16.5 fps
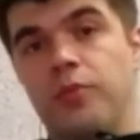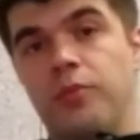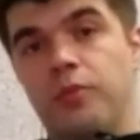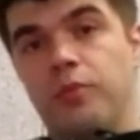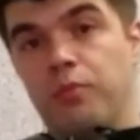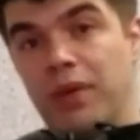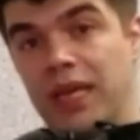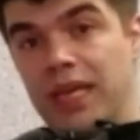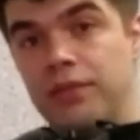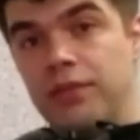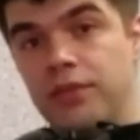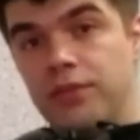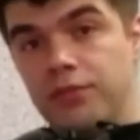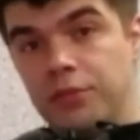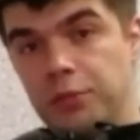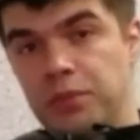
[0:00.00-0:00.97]
bend
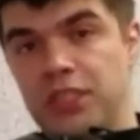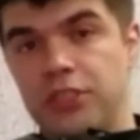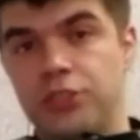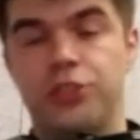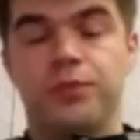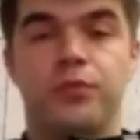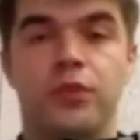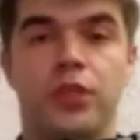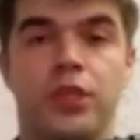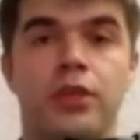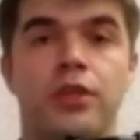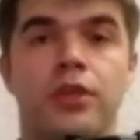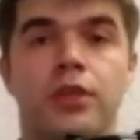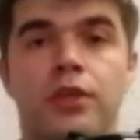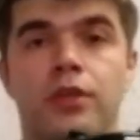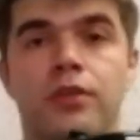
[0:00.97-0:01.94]
the pitch,
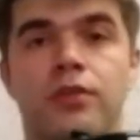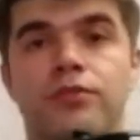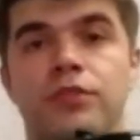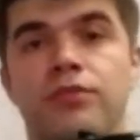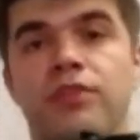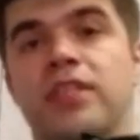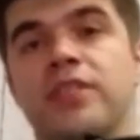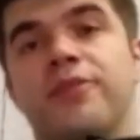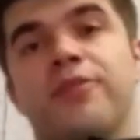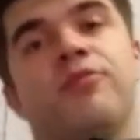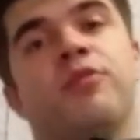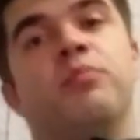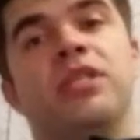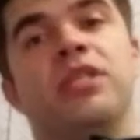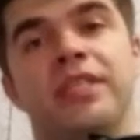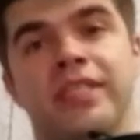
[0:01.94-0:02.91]
the faster the
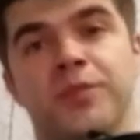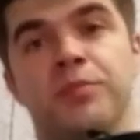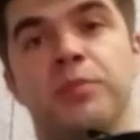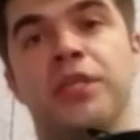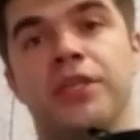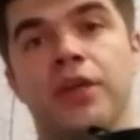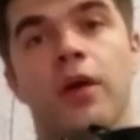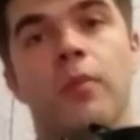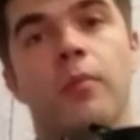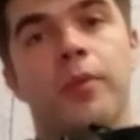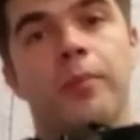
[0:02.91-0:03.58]
beatings become.